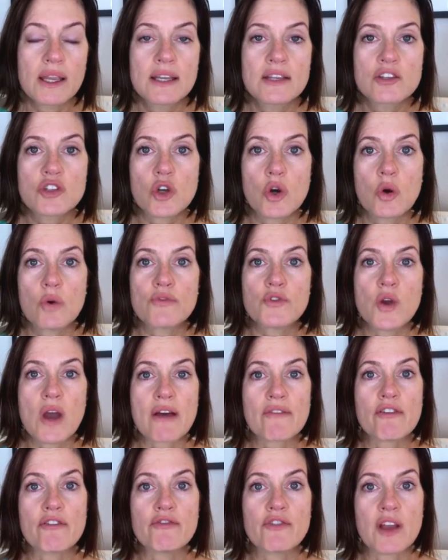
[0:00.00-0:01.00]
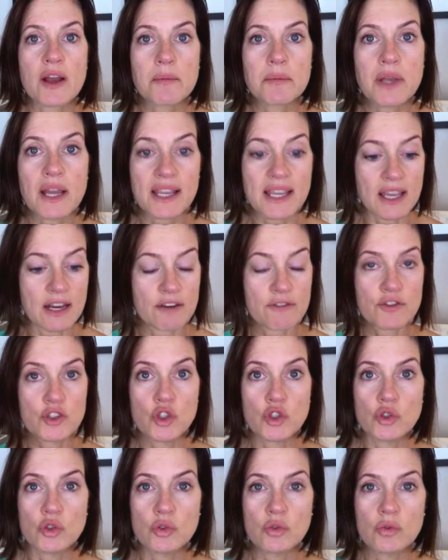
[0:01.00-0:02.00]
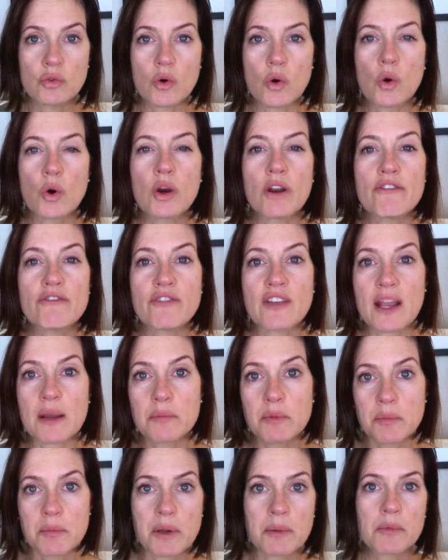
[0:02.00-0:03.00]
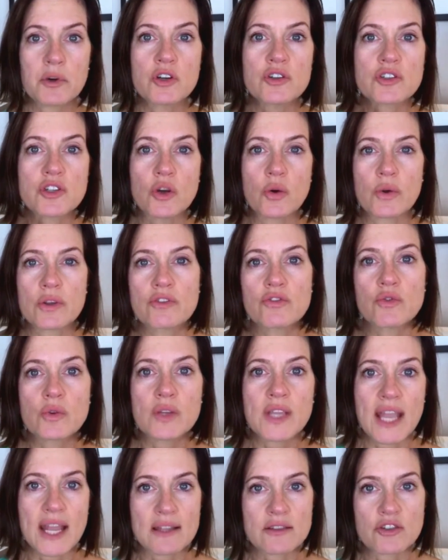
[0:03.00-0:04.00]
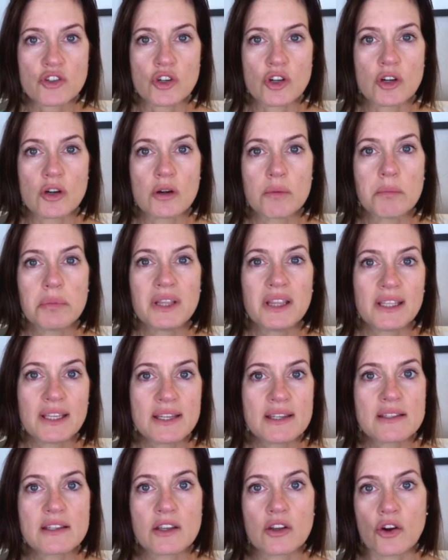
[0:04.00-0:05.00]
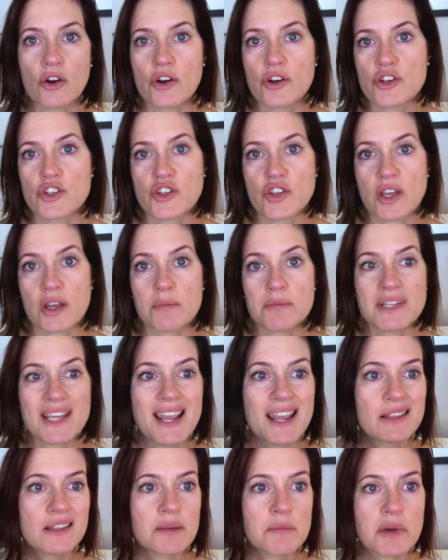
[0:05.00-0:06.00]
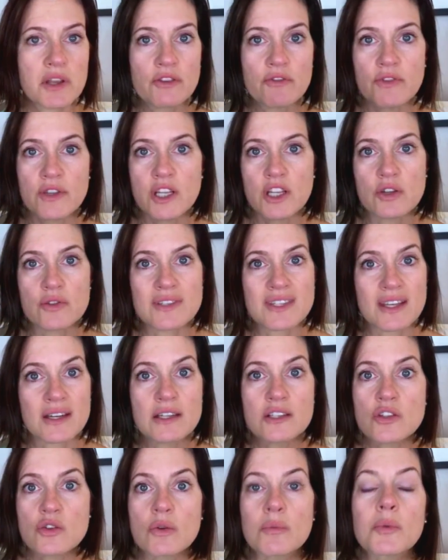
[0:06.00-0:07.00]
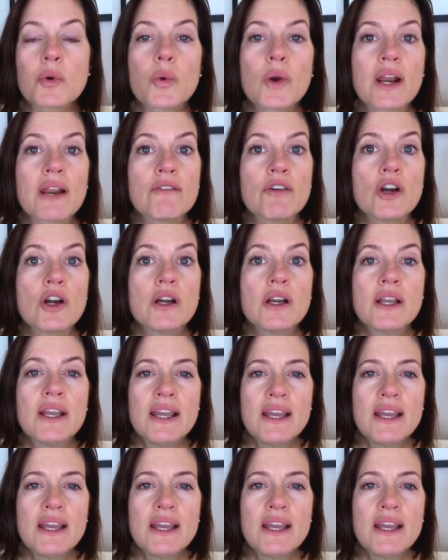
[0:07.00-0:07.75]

So if you have a family, again, if you or a family member is going through cancer, please encourage them, tag them on the video, send it to them or whatever,